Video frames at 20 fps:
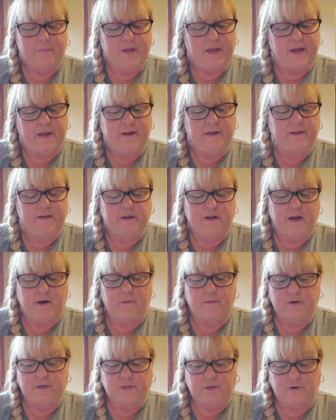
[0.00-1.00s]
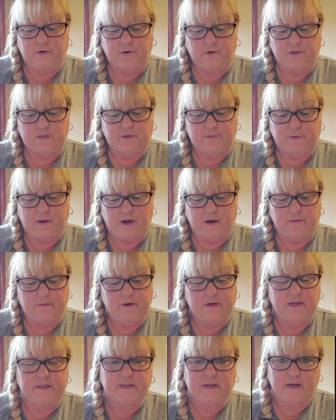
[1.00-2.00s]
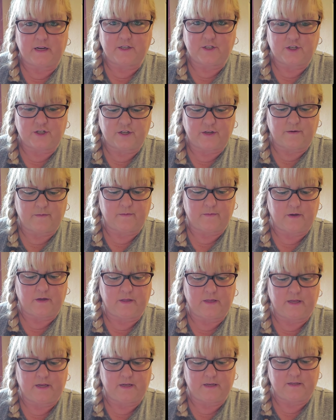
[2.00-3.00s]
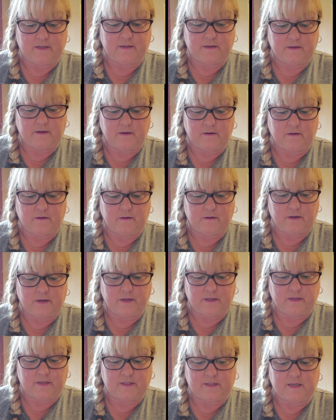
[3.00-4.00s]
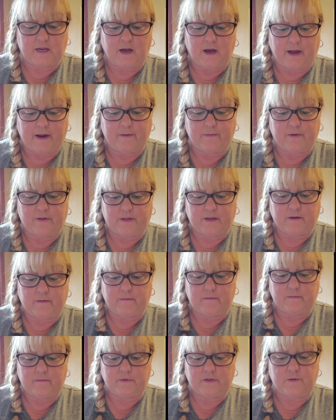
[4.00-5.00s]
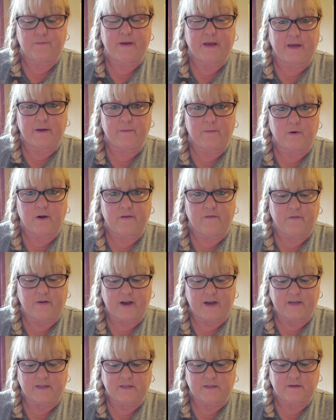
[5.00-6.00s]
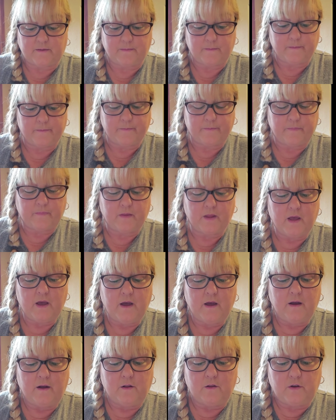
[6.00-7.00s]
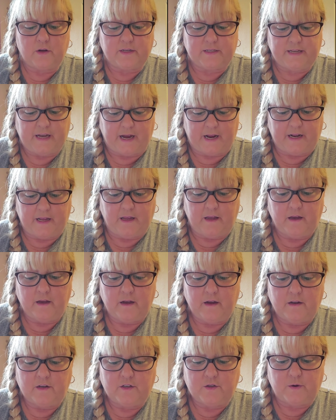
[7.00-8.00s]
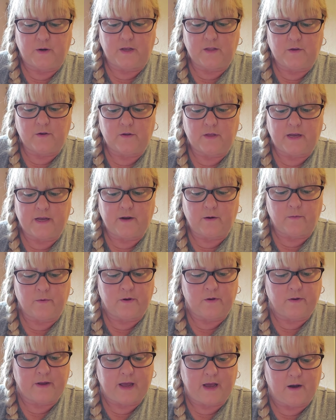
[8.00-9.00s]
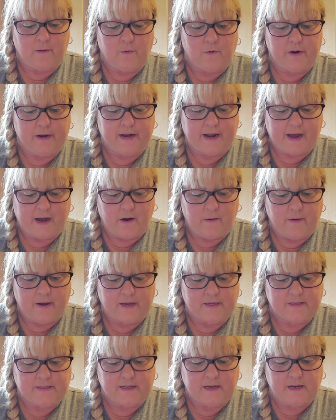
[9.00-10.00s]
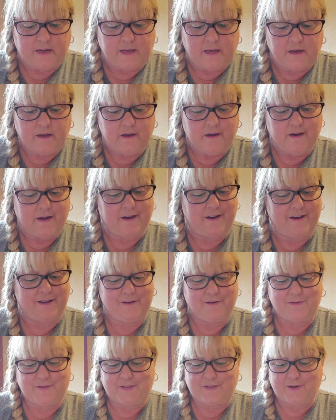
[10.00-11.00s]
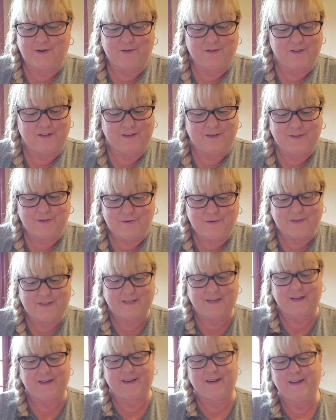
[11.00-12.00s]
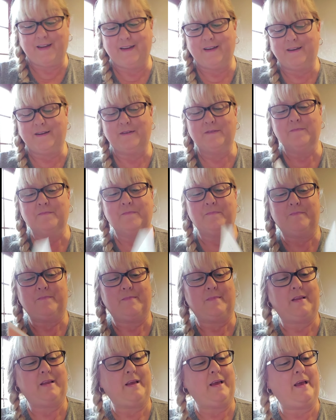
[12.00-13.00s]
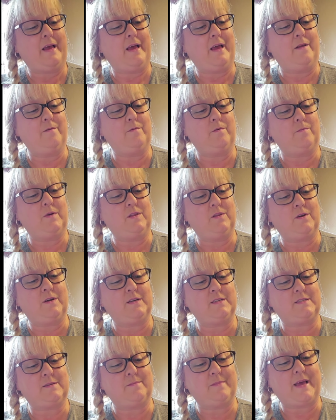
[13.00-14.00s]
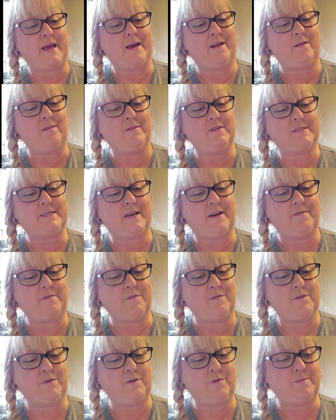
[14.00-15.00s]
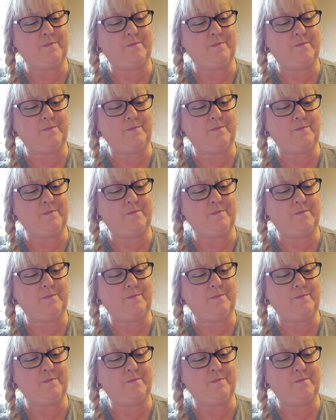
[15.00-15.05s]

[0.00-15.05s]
Eddie did not want to hurt Spot when he touched him in the side with them to make him run fast. Look, Daddy, do I look like a real cowboy now? Asked Eddie. You certainly do, son. And when we look at some cattle this afternoon